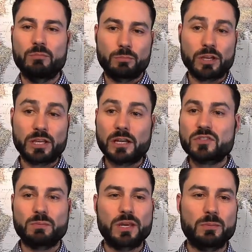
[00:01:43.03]
Break out
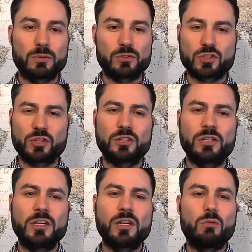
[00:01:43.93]
some paper. Start
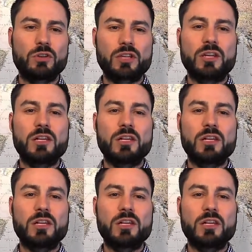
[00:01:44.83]
with,